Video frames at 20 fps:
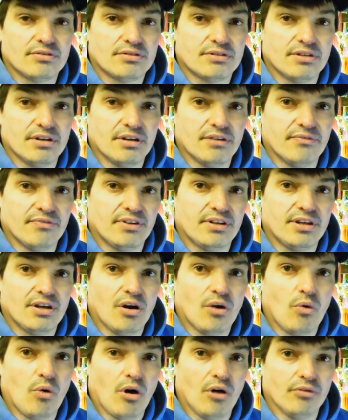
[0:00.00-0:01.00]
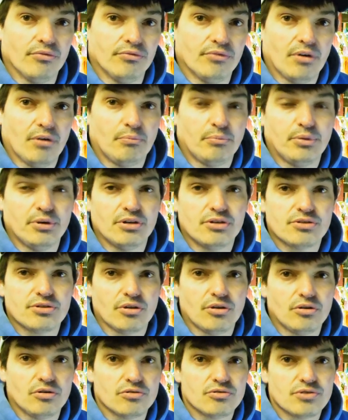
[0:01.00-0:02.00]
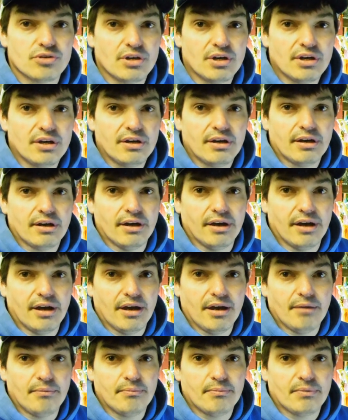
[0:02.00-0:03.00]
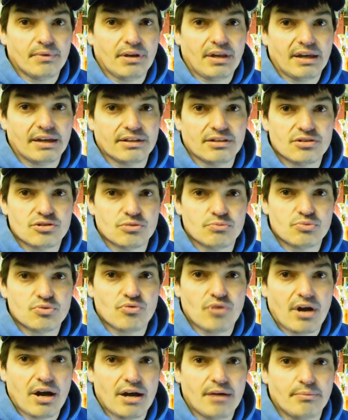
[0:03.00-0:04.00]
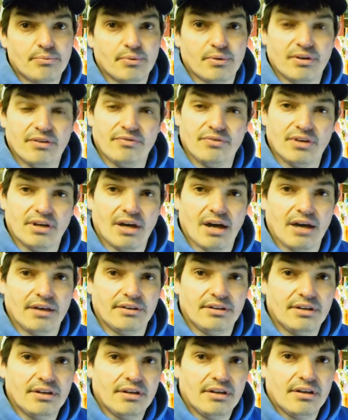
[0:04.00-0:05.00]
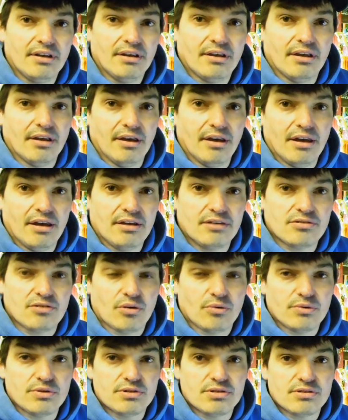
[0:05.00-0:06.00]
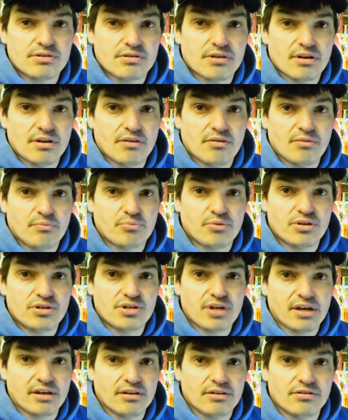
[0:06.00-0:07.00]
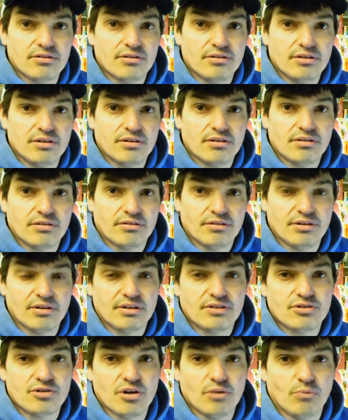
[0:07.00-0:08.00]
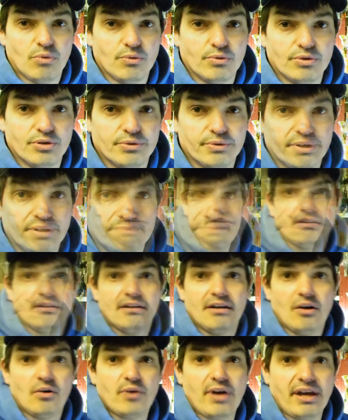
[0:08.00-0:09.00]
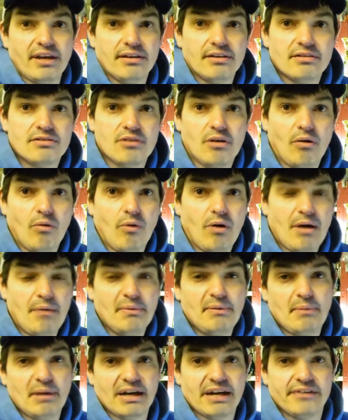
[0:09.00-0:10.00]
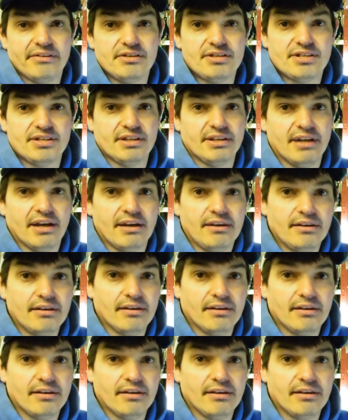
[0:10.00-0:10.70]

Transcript: uh, video on, on perch lures. Um, like and subscribe if you can. Uh, it's always uh, appreciated that you, you're enjoying what we're doing. Okay, so I'm in my garage today